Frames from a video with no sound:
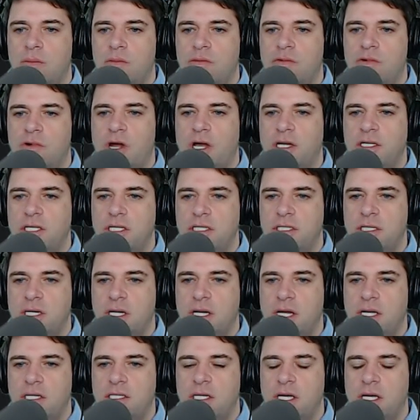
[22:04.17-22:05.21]

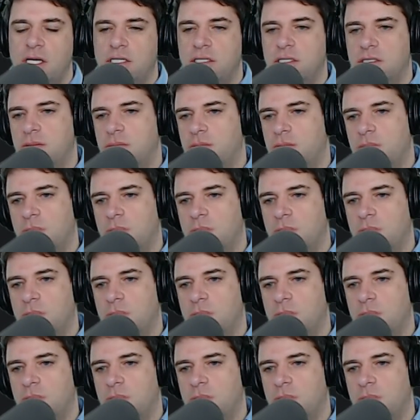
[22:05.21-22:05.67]
Process.sh.